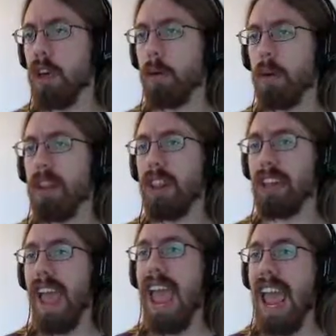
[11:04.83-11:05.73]
Go with one
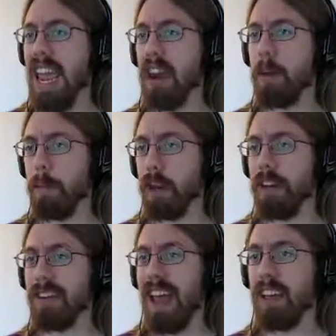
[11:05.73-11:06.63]
that's A and
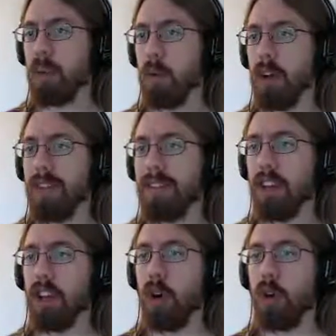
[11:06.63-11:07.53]
upgrade it to S1. That's
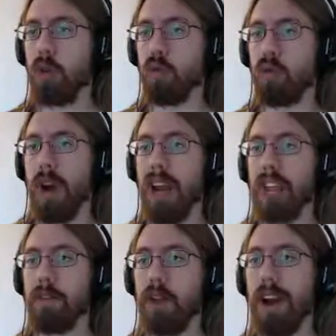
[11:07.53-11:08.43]
gonna go
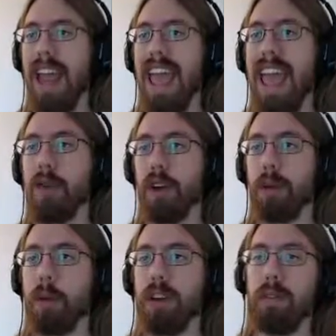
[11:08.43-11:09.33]
great for
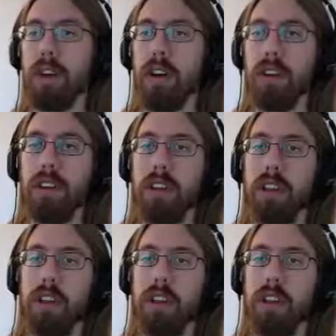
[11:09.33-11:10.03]
everyone involved.